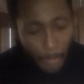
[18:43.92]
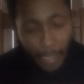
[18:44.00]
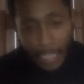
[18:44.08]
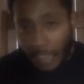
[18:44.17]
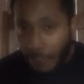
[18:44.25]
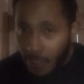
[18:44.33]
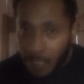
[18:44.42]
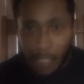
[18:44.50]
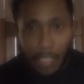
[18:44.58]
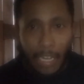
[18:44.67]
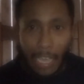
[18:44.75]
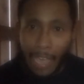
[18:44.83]

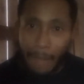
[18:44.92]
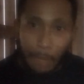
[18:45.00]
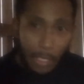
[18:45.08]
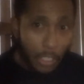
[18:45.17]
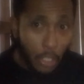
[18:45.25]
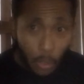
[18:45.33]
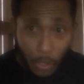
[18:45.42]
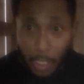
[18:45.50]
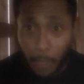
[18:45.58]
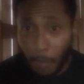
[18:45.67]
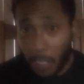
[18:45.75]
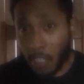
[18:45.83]
defensively. They had miscues,
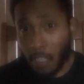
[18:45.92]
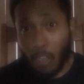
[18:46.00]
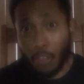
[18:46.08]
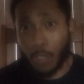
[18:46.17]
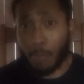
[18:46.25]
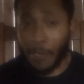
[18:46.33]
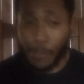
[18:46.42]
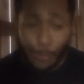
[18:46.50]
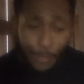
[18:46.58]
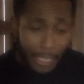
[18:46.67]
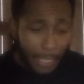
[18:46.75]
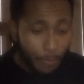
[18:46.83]
especially on special
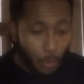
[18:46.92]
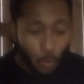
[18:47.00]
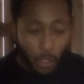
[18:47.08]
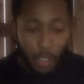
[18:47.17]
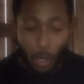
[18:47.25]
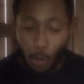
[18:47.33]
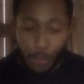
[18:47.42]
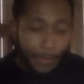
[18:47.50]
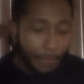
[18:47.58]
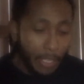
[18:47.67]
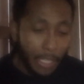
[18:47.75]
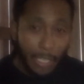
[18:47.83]
teams, which
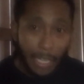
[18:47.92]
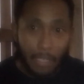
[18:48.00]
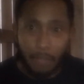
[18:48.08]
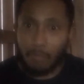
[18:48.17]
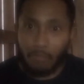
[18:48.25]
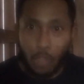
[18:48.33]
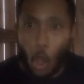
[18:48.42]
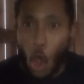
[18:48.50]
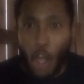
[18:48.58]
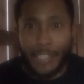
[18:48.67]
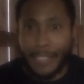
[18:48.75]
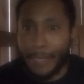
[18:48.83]
ultimately that
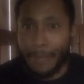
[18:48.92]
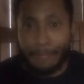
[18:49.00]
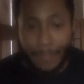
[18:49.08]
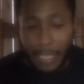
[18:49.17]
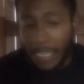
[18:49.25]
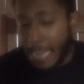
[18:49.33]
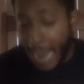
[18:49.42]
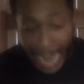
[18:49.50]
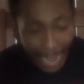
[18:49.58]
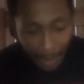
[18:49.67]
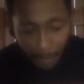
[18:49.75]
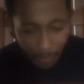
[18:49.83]
caused them the
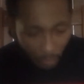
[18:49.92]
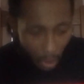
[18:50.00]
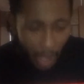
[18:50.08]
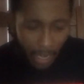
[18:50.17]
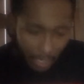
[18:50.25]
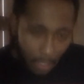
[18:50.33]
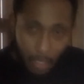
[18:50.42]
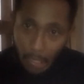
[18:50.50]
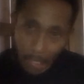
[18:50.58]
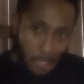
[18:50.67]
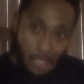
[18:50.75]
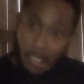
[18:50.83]
game, right?
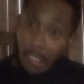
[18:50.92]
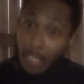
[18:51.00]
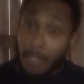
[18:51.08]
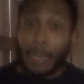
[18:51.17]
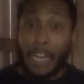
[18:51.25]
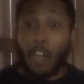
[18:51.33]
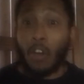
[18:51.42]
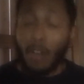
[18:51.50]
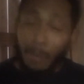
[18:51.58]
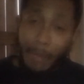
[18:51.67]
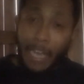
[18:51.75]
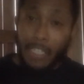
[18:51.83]
I know.
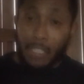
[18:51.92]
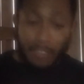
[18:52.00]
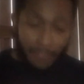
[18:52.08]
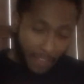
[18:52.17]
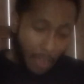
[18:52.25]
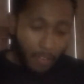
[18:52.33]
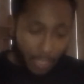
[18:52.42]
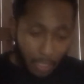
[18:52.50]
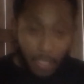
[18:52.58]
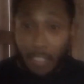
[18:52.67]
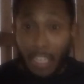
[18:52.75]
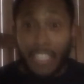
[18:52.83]
Imagine the
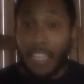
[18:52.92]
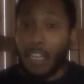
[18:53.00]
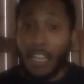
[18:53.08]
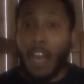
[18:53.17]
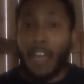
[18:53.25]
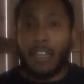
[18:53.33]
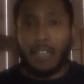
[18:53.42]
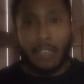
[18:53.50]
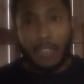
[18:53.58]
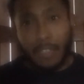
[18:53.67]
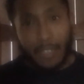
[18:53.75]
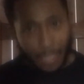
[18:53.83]
Falcons done
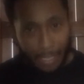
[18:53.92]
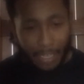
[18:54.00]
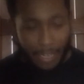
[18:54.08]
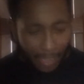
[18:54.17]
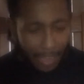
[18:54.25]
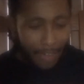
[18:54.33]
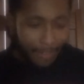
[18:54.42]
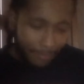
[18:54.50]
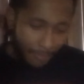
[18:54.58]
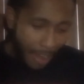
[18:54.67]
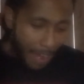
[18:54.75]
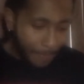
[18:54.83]
does it again,
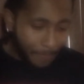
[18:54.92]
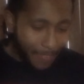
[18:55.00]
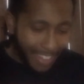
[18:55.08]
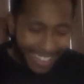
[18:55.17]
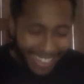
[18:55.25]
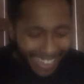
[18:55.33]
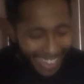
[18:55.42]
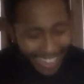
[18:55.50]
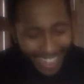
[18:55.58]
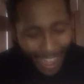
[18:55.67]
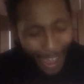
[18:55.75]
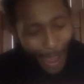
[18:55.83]
right?
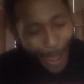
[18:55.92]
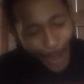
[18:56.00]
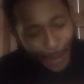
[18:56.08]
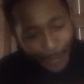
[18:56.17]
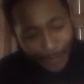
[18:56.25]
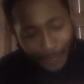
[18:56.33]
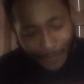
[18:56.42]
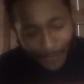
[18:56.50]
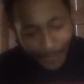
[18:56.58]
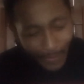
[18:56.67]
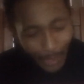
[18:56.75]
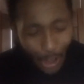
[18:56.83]

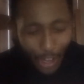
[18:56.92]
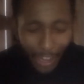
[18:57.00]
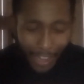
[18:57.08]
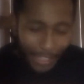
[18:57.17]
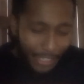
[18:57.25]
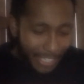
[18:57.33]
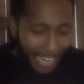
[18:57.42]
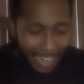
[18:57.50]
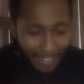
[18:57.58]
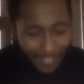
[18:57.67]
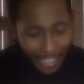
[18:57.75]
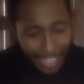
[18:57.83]
On the other side
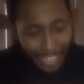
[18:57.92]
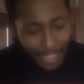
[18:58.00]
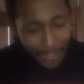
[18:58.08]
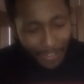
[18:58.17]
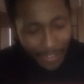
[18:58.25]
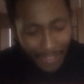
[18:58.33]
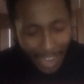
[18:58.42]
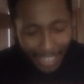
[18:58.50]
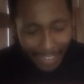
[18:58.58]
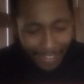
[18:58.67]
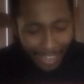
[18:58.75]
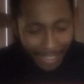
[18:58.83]
of it, you
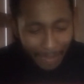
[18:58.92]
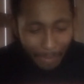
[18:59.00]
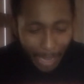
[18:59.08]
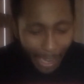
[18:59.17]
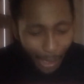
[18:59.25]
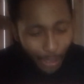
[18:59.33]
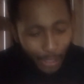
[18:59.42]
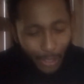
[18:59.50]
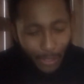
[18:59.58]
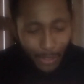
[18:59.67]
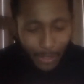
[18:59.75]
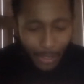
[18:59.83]
got the Bears.